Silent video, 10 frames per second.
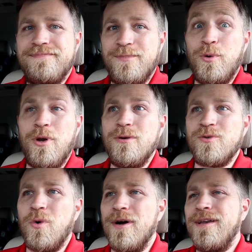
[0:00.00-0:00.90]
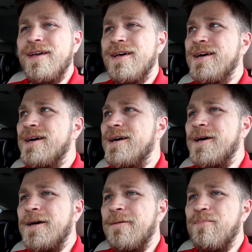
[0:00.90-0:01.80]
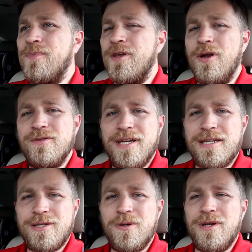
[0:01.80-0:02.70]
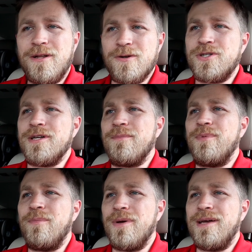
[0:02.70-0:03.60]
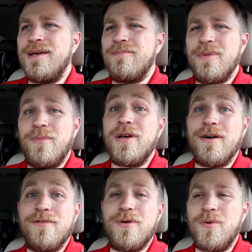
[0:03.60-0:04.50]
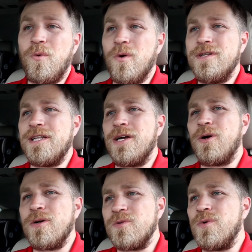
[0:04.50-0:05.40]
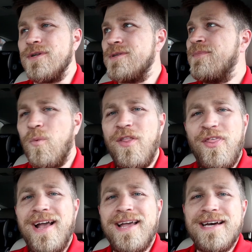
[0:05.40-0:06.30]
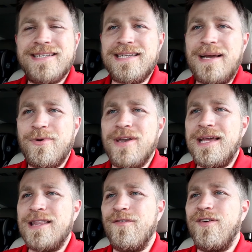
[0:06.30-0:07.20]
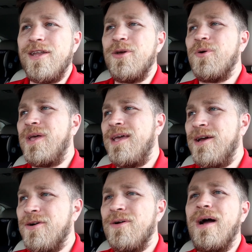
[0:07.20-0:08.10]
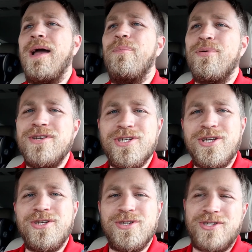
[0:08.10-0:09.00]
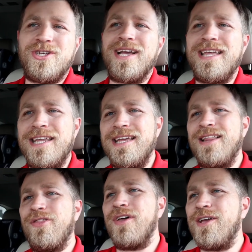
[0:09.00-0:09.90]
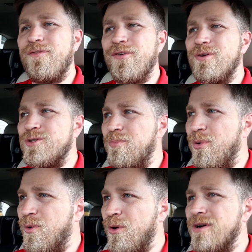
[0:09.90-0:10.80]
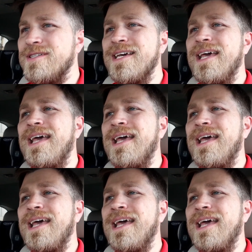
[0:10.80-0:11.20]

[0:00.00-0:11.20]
who knows what, you know, take it to your dealership. It may be covered under warranty like ours was. With that, guys, I'm going to end the video here. I appreciate you checking in. Thank you for your support.